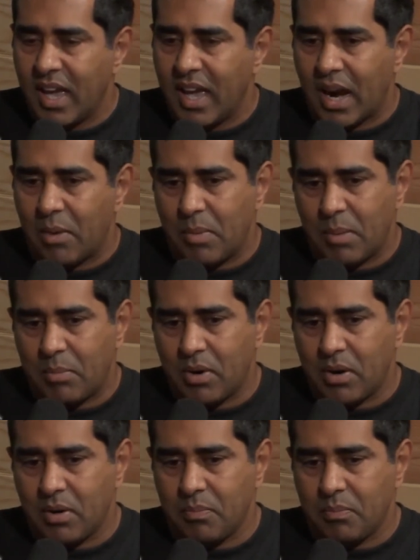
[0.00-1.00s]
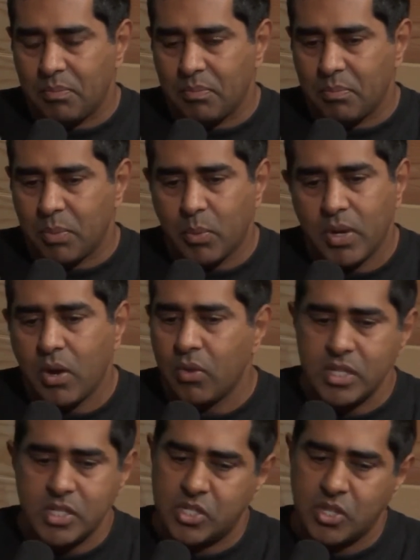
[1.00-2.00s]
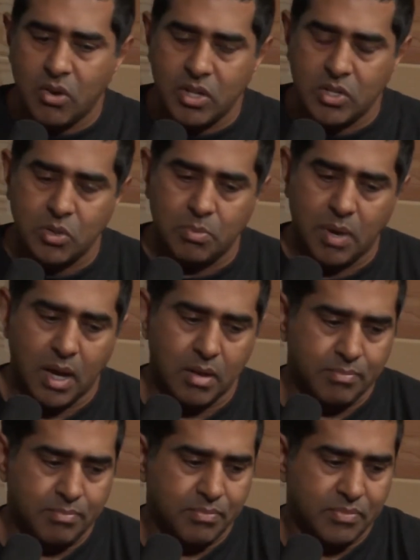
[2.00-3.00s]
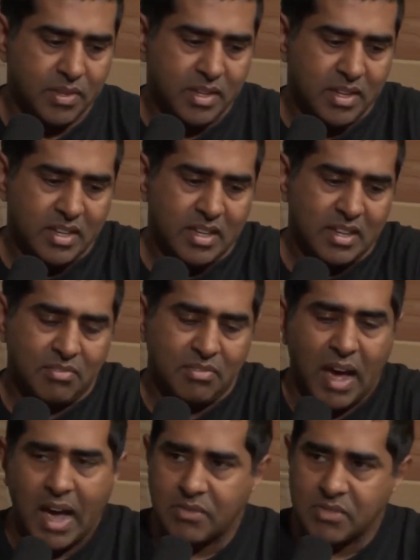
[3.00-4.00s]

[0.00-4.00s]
And I remember, but we'd only shown it to about 5